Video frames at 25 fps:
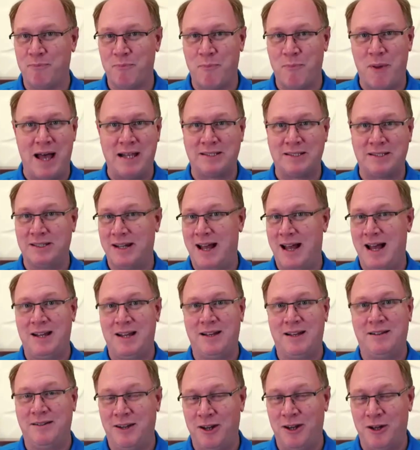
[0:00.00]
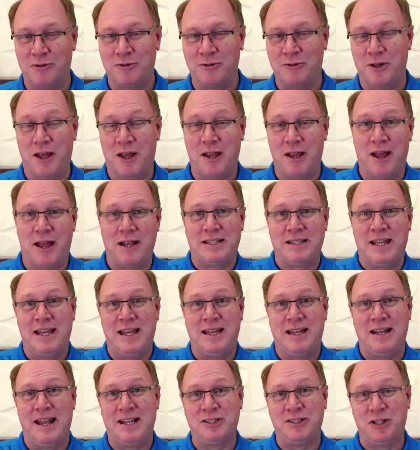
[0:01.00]
pass it on,
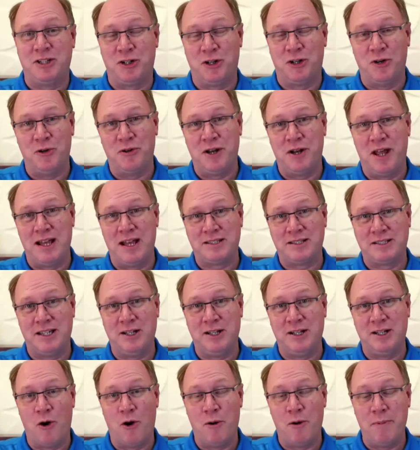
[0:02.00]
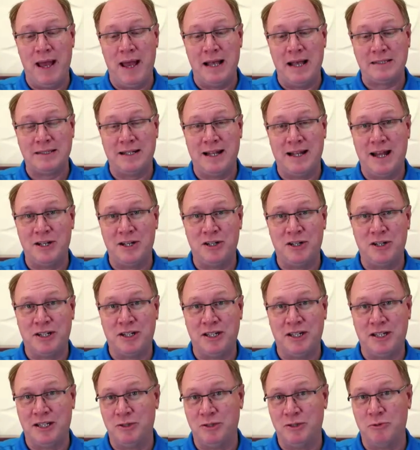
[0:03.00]
take it as your own asset or pass it on to your
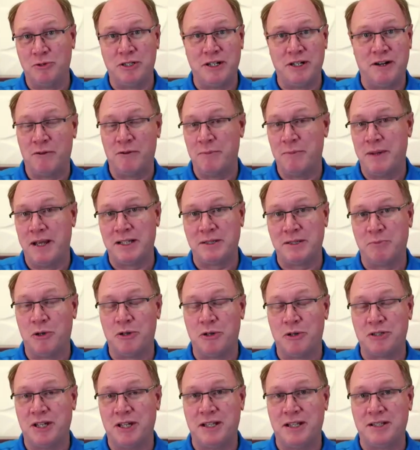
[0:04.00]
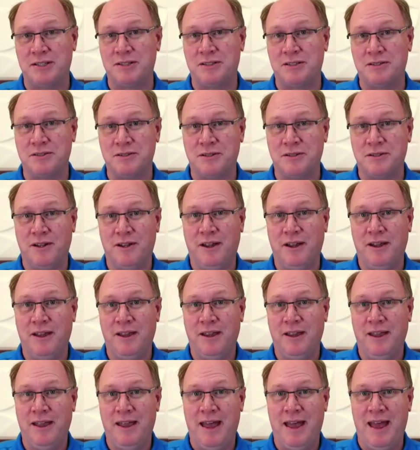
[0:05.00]
kids, whichever makes more sense
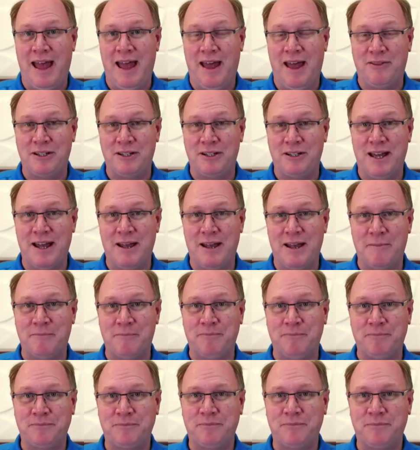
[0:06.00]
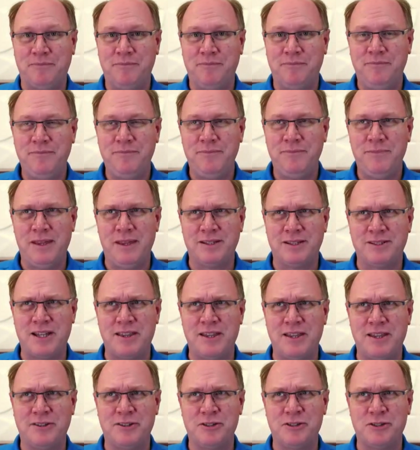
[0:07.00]
at the time. Because
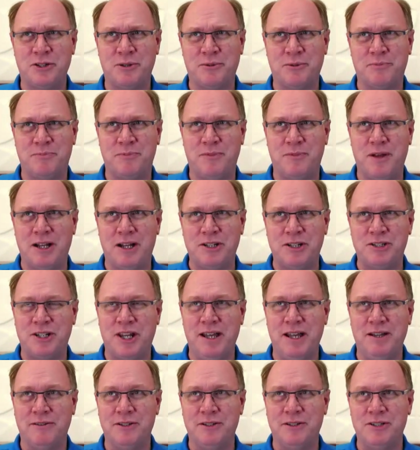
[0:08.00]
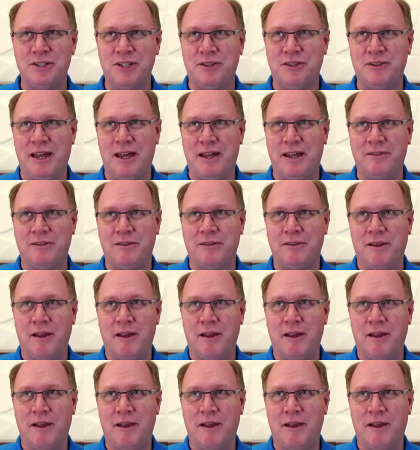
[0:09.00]
I think there's a challenge in that,